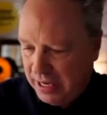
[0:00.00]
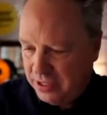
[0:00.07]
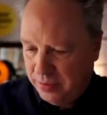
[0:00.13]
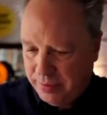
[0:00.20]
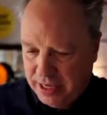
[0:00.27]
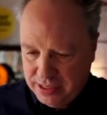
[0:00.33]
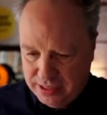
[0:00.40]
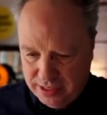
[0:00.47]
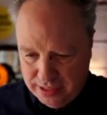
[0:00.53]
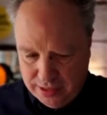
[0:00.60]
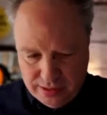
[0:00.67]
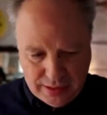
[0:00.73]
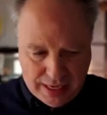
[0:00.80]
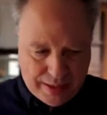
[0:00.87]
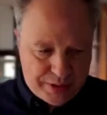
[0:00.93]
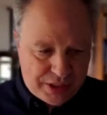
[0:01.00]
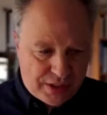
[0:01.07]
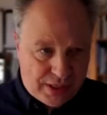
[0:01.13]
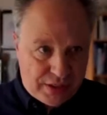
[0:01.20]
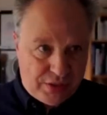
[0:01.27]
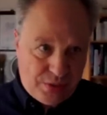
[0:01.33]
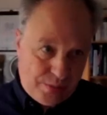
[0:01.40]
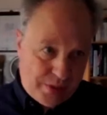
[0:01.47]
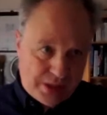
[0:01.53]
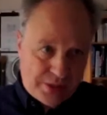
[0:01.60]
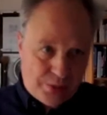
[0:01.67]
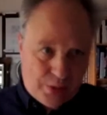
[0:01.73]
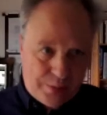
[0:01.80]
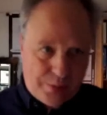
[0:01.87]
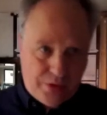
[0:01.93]
maximizing climate change to
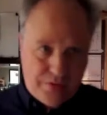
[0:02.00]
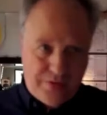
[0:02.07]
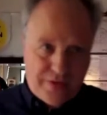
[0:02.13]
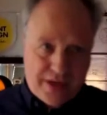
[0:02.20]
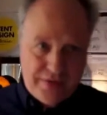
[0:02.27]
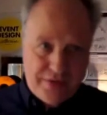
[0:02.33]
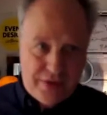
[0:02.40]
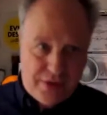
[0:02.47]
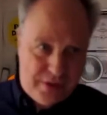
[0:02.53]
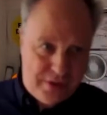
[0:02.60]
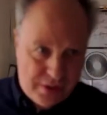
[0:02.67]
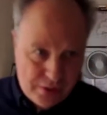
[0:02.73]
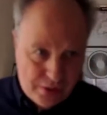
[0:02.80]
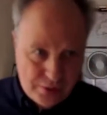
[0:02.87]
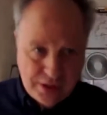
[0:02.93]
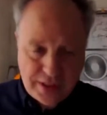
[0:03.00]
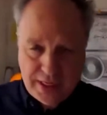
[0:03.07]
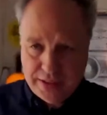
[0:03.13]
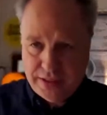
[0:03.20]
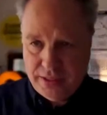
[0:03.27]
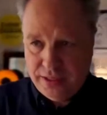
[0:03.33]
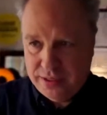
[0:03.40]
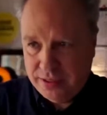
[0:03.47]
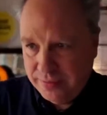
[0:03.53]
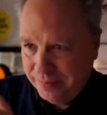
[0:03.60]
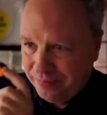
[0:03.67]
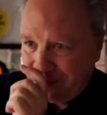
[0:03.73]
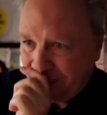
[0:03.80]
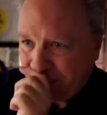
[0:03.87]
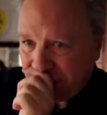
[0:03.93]
plus 1.5 degrees
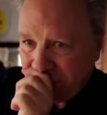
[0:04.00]
Celsius.